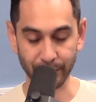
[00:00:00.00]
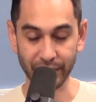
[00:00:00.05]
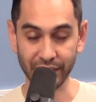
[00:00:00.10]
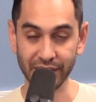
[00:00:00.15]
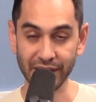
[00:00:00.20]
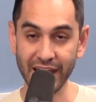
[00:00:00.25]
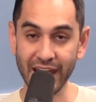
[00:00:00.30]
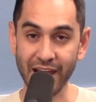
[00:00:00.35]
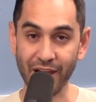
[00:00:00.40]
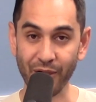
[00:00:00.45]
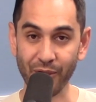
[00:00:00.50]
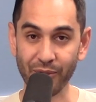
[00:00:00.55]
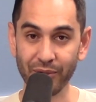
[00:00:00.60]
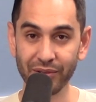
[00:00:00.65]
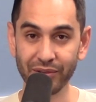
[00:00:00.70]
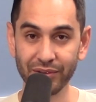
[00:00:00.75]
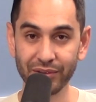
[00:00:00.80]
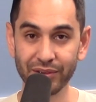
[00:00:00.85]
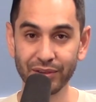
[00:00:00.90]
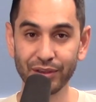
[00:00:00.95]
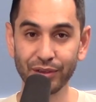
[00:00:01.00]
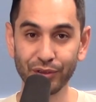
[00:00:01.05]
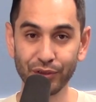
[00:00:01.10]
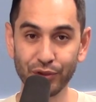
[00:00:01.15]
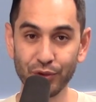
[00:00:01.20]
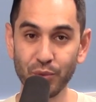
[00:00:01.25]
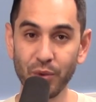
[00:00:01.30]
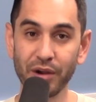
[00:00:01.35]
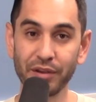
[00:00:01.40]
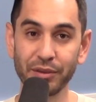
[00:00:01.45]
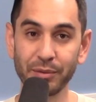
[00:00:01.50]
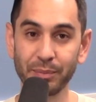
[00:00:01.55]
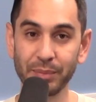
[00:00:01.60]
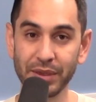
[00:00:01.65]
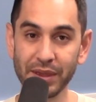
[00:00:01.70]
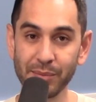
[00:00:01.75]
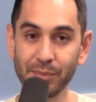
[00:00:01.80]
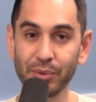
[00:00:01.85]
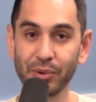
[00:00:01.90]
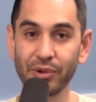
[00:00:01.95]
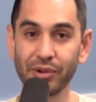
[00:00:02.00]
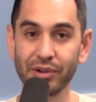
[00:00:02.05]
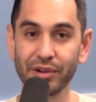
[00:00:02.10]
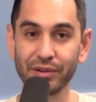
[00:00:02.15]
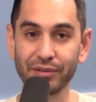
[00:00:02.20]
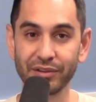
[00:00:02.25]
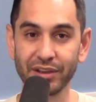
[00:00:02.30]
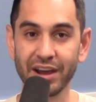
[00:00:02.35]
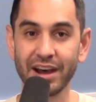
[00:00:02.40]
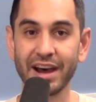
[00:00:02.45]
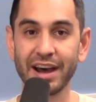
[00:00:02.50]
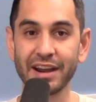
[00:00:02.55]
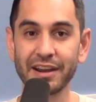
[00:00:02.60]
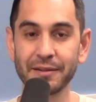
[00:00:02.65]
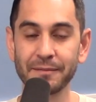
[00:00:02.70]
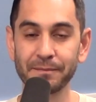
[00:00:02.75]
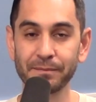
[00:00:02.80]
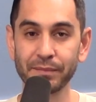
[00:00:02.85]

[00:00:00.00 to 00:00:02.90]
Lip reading: but now you are the people of God.